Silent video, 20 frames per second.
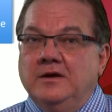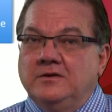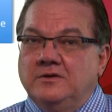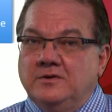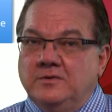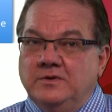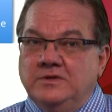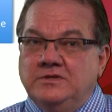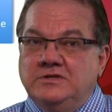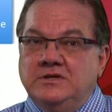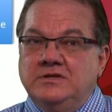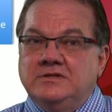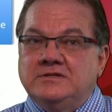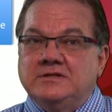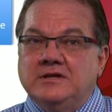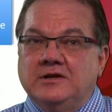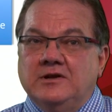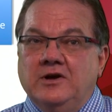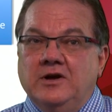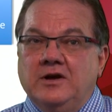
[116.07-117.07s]
to reduce
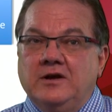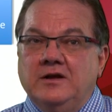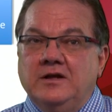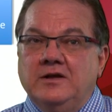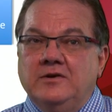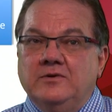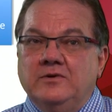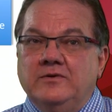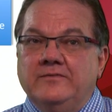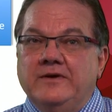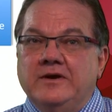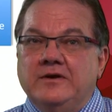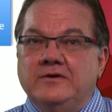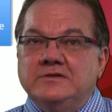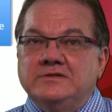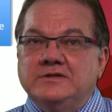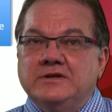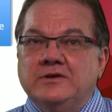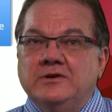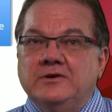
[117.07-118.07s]
the likelihood of
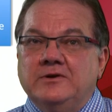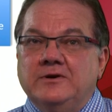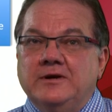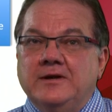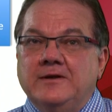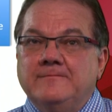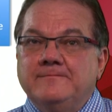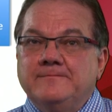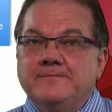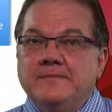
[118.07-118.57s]
errors occurring.